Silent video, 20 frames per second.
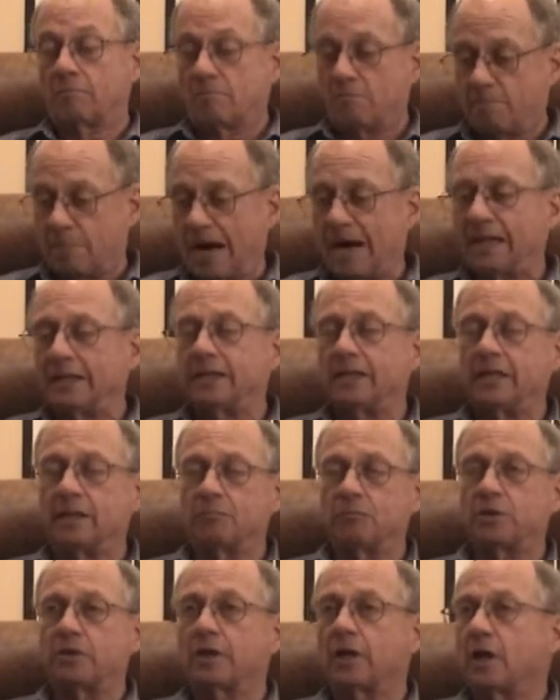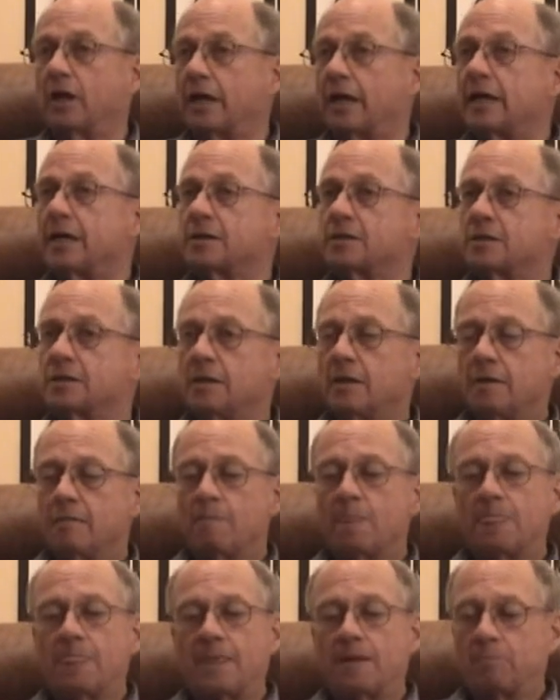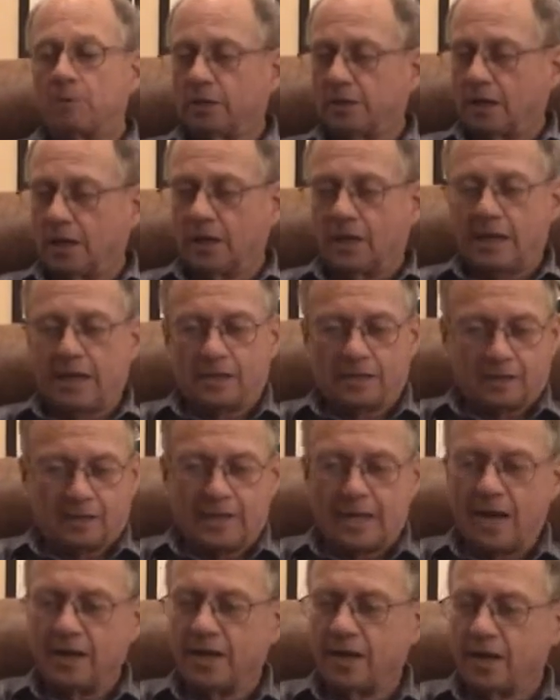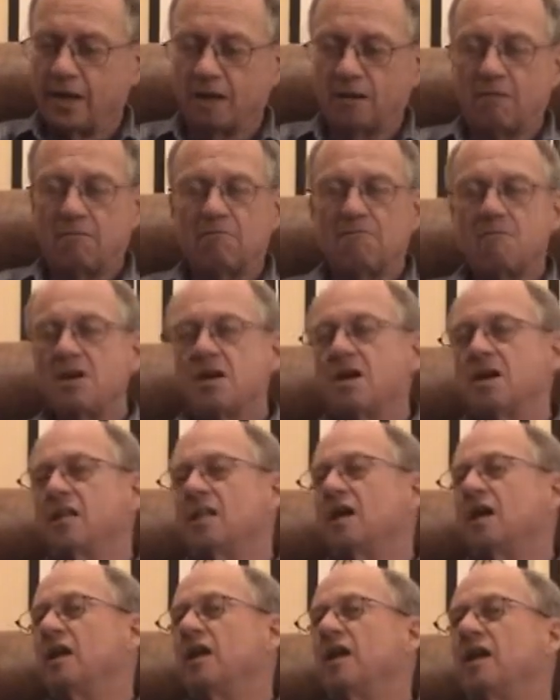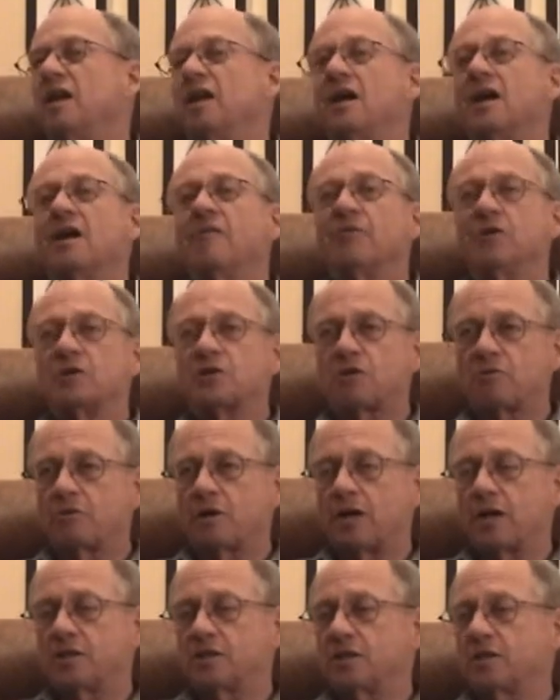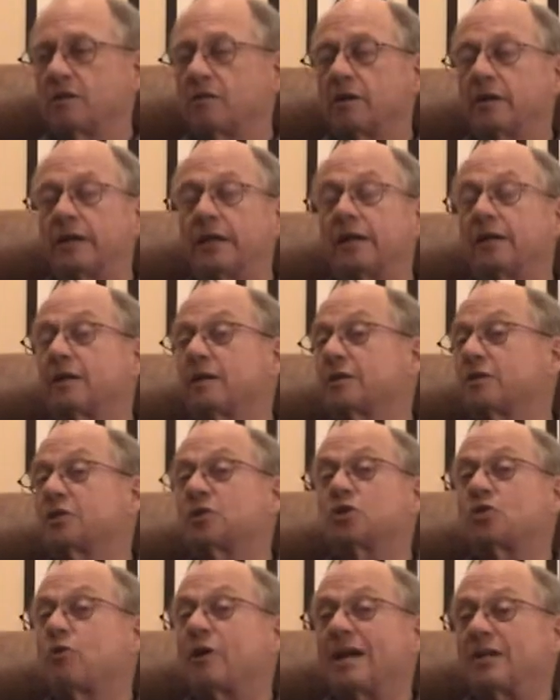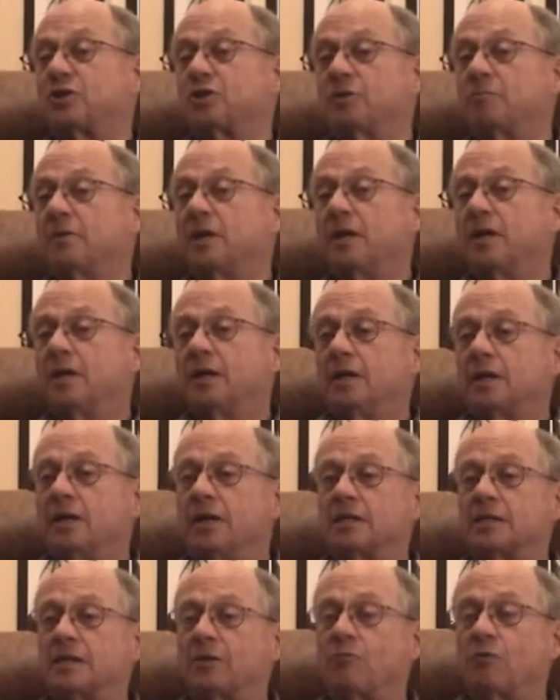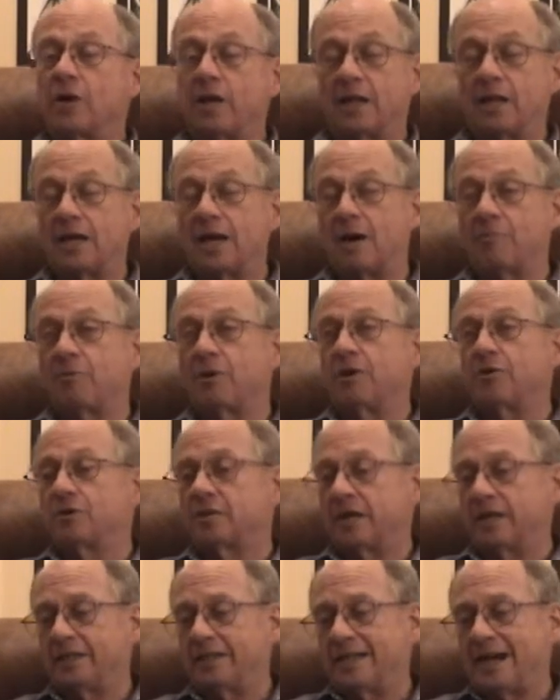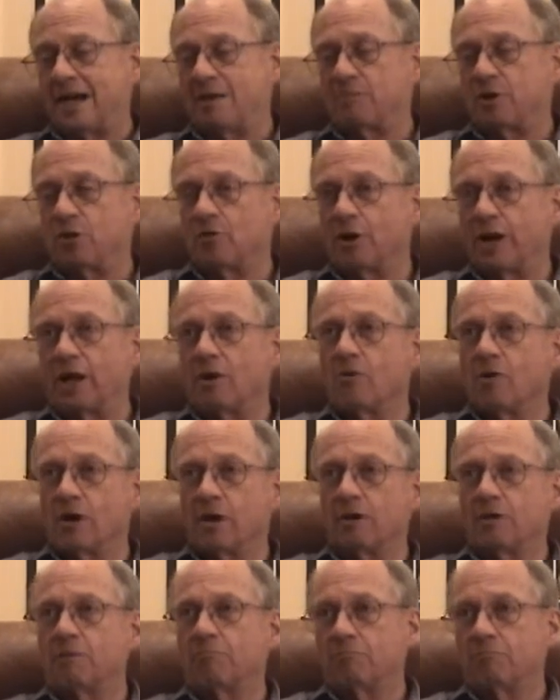bonded them to the glass, and put the glass down in, and they never scratched. The only thing that could scratch them is if one of the operators had a diamond ring on it.